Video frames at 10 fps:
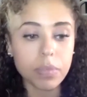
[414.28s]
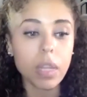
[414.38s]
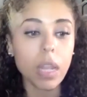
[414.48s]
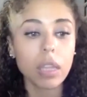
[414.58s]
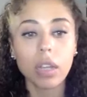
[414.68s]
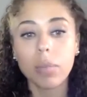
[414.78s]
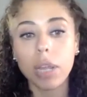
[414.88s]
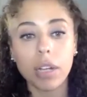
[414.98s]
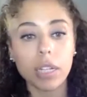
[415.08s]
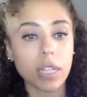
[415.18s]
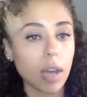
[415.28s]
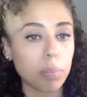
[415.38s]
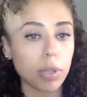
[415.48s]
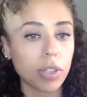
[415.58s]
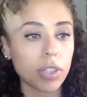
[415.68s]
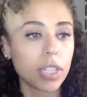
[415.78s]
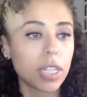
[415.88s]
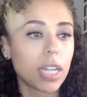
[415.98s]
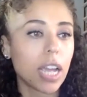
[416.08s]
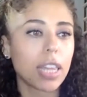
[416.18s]
and they're a married couple,
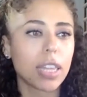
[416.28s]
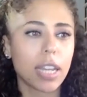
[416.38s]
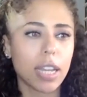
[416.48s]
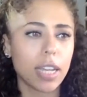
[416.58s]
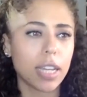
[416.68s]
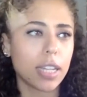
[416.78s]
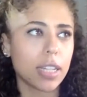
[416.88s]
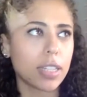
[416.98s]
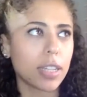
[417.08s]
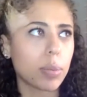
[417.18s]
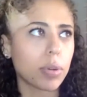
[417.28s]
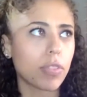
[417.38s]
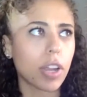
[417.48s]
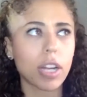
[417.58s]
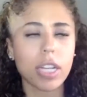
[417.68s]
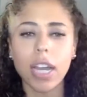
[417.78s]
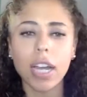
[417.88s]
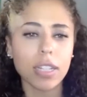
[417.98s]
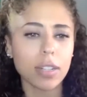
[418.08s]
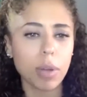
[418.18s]
and they were very
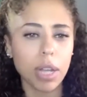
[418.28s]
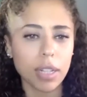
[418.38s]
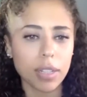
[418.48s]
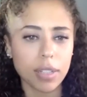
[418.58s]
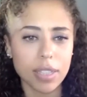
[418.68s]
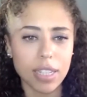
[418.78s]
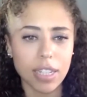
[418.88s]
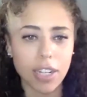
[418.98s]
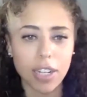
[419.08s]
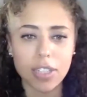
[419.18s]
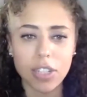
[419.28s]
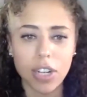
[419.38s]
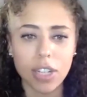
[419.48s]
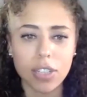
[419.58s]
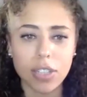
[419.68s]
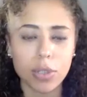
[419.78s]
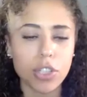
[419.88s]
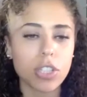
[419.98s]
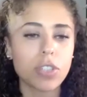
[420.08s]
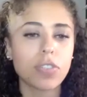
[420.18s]
young when the synagogue started, so it
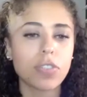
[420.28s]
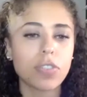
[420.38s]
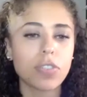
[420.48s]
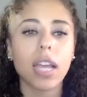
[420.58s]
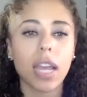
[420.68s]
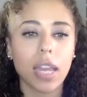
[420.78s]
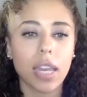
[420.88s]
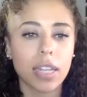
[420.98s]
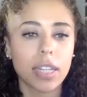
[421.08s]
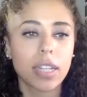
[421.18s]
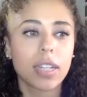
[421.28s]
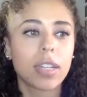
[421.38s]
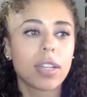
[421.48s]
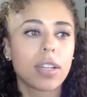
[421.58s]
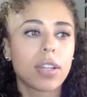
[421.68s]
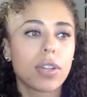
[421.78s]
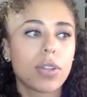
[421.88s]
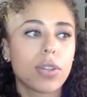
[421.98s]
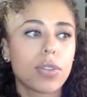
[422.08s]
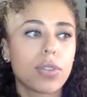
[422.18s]
just felt like
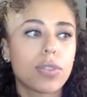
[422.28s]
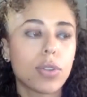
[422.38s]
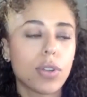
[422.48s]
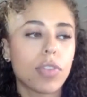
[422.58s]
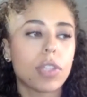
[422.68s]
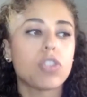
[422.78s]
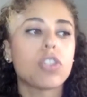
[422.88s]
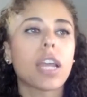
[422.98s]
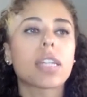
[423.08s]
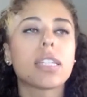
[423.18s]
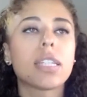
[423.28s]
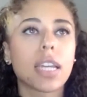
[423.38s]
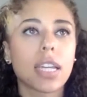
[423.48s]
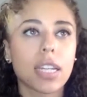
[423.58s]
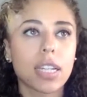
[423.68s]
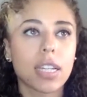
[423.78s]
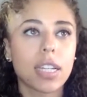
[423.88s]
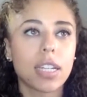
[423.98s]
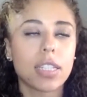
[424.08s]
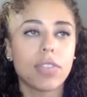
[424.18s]
sort of injecting
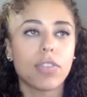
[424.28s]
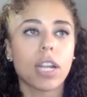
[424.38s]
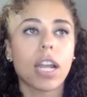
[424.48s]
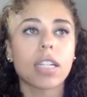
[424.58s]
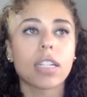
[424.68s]
a different kind of